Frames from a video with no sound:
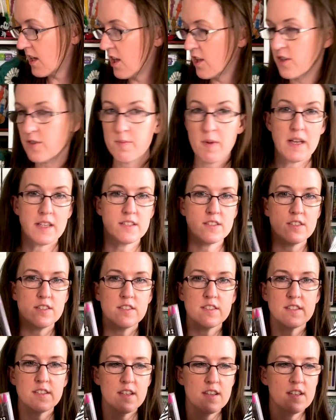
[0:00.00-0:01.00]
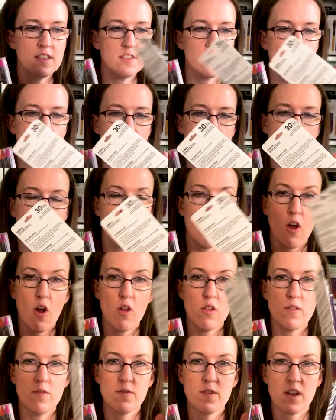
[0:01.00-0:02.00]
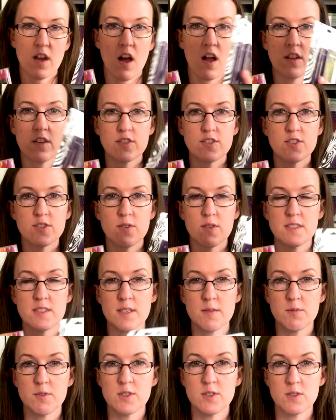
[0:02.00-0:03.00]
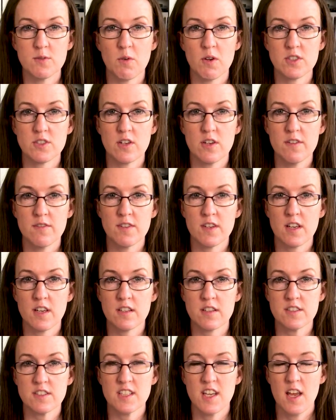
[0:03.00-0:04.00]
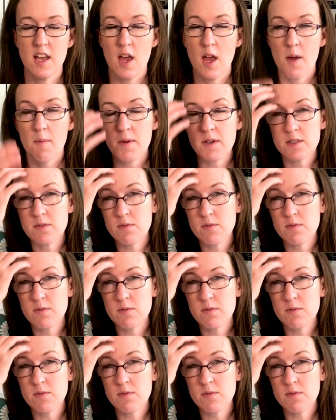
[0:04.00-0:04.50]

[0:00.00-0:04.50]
colored pencils, and these are actually all of the colors, so I was able to swatch all of the colors. My